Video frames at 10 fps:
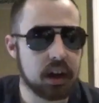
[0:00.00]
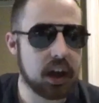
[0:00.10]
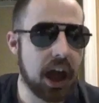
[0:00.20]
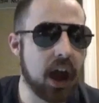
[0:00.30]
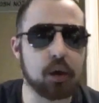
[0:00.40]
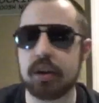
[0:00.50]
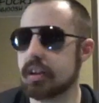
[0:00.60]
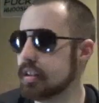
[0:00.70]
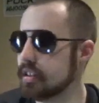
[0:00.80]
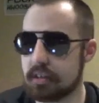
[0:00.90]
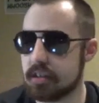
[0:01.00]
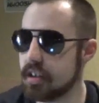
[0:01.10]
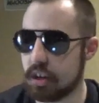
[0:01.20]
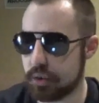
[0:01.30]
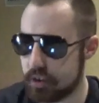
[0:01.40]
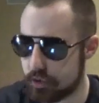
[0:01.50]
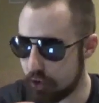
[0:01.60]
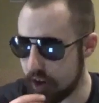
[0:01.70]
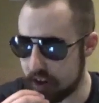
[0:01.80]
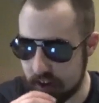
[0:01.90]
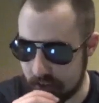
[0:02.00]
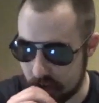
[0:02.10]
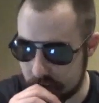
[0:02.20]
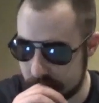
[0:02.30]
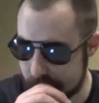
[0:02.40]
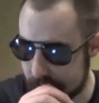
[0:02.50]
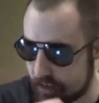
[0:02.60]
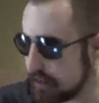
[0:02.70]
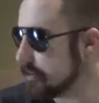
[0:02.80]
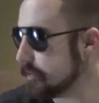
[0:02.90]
how he's trying his hardest to